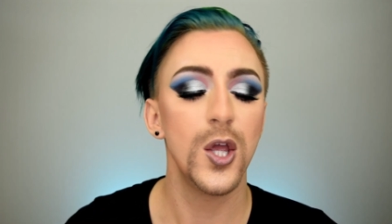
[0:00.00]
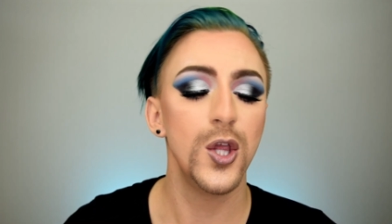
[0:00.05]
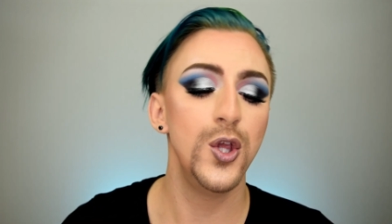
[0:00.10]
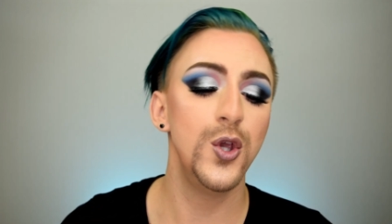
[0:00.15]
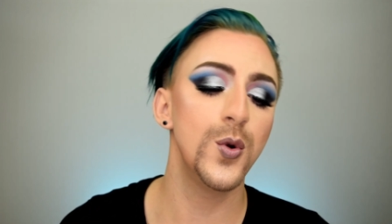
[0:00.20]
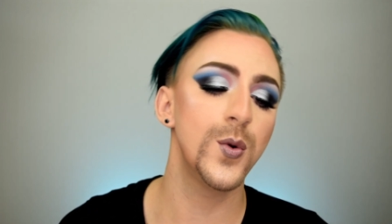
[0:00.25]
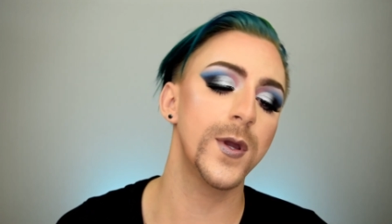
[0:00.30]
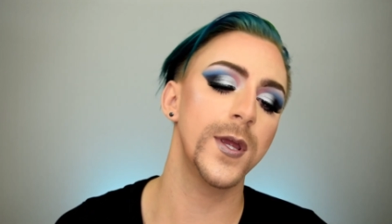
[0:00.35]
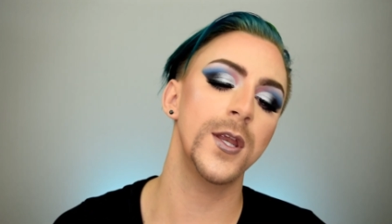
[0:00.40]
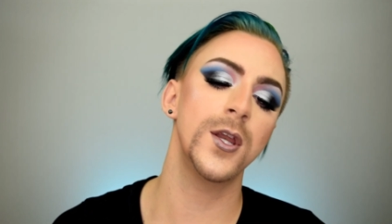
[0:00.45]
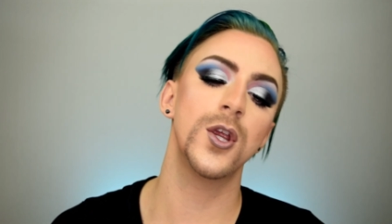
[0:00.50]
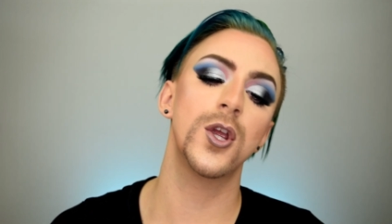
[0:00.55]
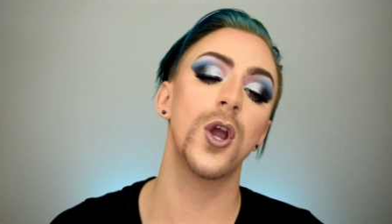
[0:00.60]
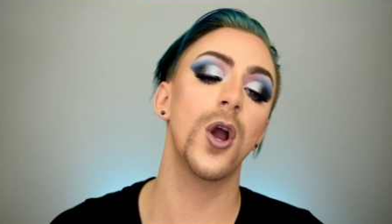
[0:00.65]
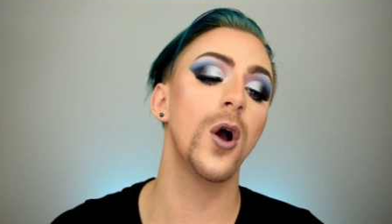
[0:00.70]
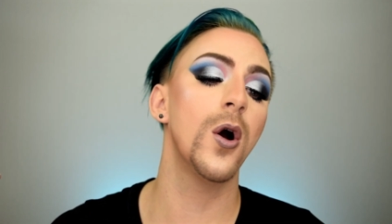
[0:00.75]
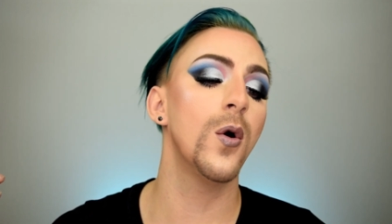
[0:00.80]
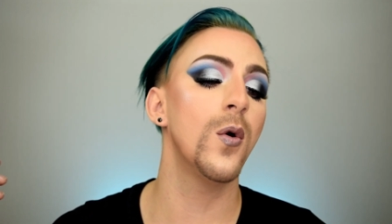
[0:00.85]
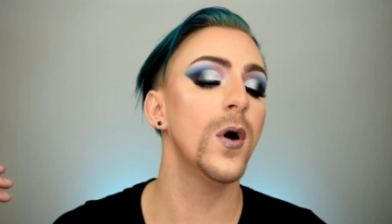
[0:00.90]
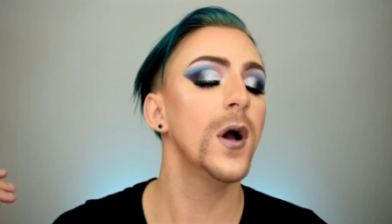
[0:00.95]
You can
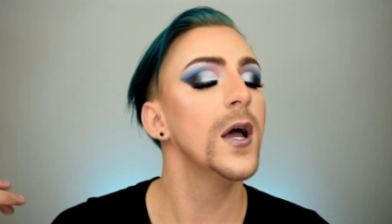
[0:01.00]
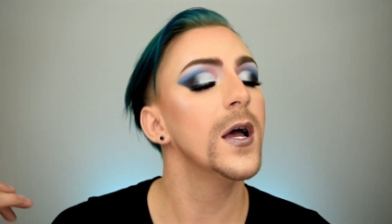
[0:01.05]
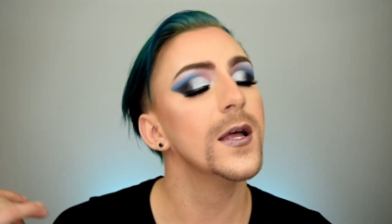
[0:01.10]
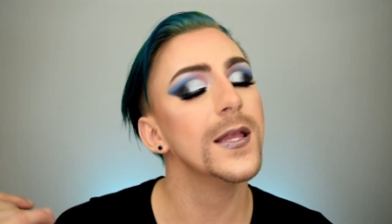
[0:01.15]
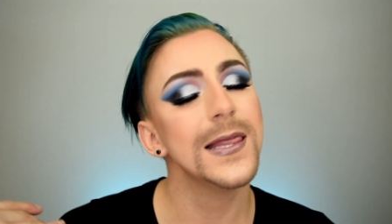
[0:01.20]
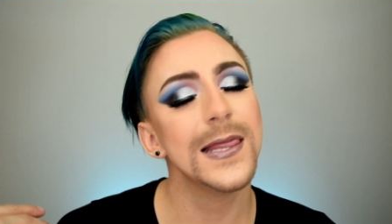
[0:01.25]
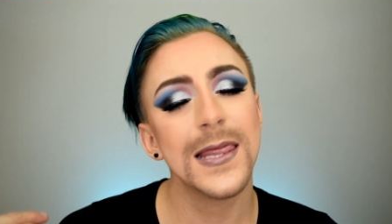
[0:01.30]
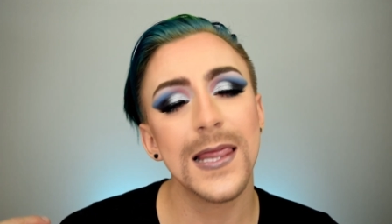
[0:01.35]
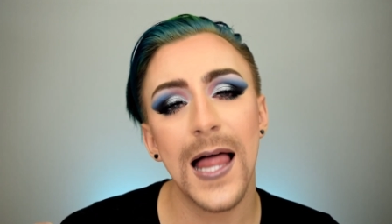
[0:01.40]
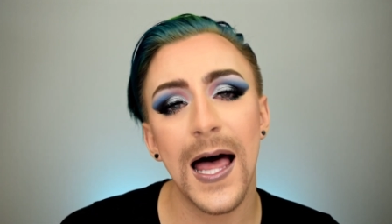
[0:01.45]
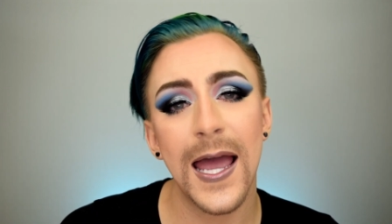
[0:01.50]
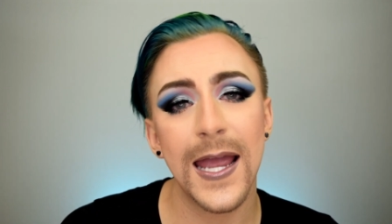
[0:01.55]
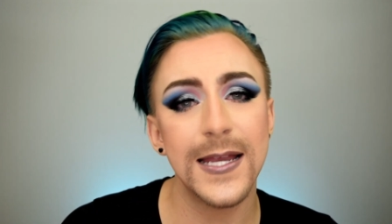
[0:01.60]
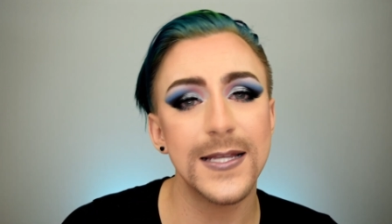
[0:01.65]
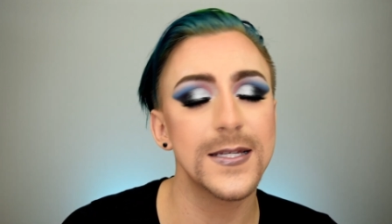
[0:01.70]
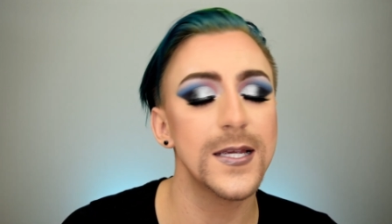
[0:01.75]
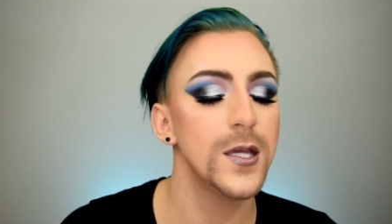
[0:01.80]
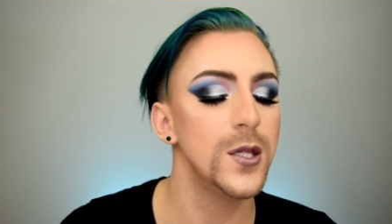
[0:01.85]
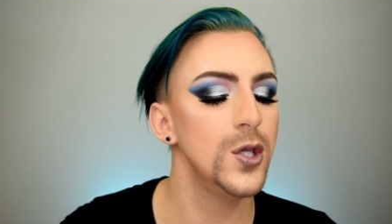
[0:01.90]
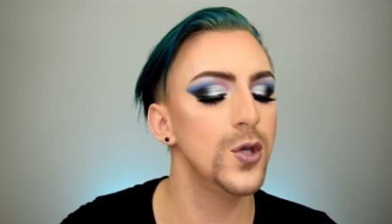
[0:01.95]
go
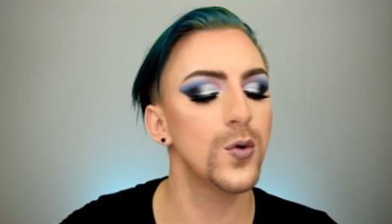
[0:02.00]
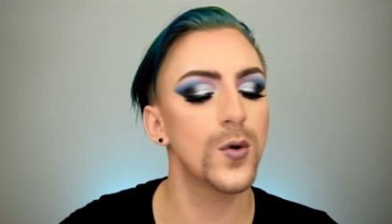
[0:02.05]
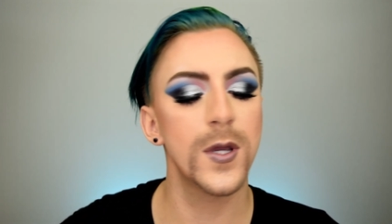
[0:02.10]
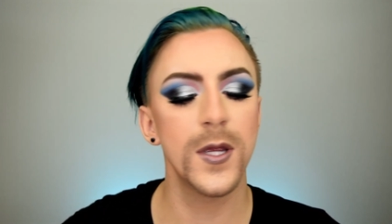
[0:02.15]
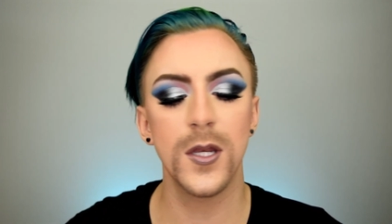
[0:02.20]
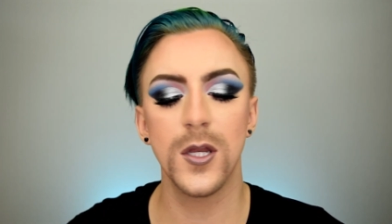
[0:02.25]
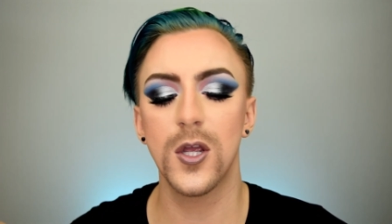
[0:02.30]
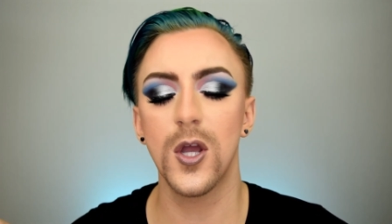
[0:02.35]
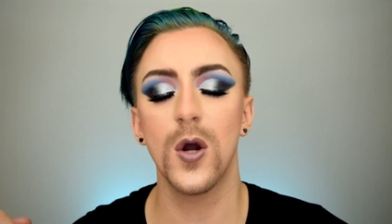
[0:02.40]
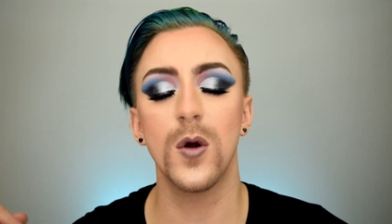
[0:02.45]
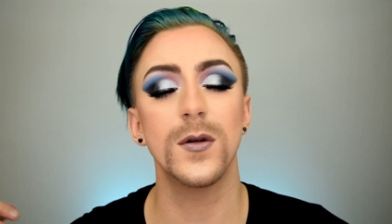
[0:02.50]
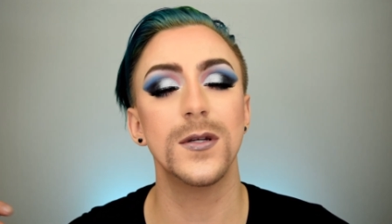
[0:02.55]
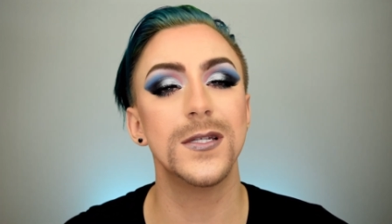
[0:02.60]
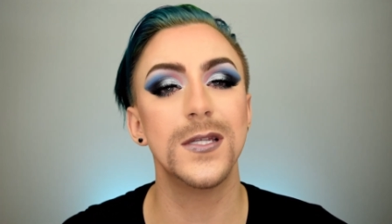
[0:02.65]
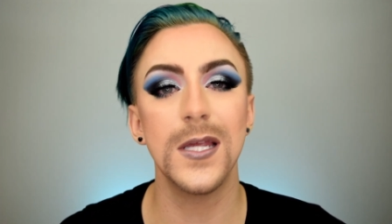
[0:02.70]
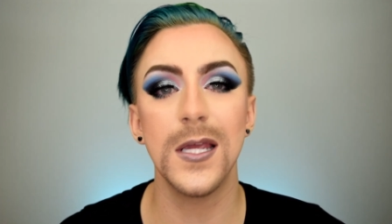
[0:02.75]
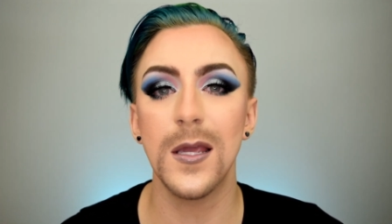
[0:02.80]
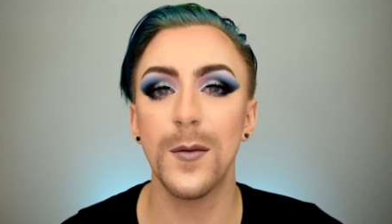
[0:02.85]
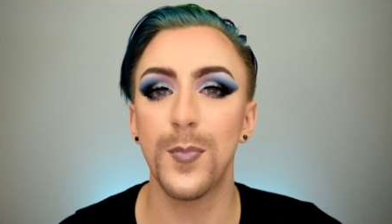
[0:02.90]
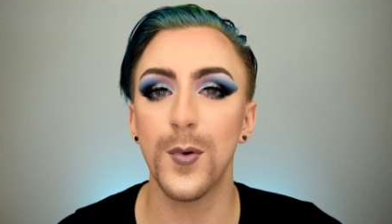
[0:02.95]
light, you can go
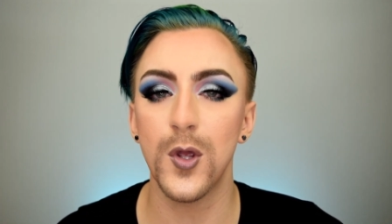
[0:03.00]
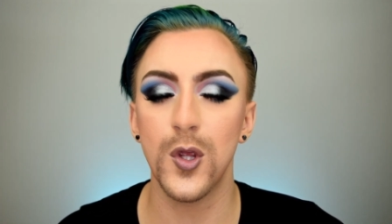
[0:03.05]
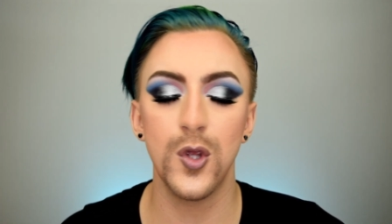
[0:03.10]
deep,